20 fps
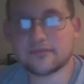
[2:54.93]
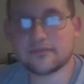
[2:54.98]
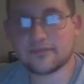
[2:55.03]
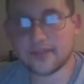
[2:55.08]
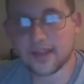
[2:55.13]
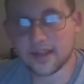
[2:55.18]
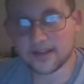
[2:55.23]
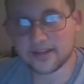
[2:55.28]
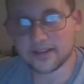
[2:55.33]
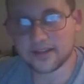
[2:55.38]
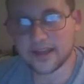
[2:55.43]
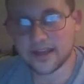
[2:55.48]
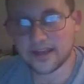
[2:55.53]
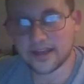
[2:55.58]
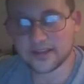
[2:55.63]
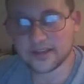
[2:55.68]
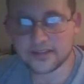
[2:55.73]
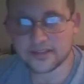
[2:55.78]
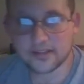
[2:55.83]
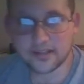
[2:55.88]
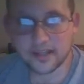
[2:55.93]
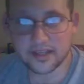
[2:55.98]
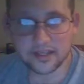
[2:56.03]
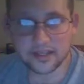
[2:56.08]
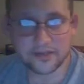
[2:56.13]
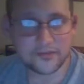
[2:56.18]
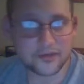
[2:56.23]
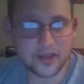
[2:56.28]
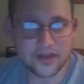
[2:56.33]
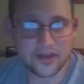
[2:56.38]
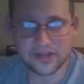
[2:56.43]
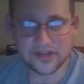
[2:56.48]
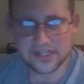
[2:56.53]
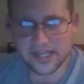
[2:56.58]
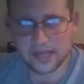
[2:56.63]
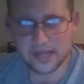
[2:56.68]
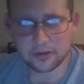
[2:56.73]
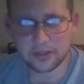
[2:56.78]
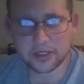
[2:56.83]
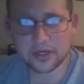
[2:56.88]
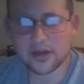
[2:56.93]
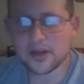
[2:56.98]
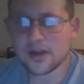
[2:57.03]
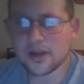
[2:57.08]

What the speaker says: And that is, again, if you have a tower.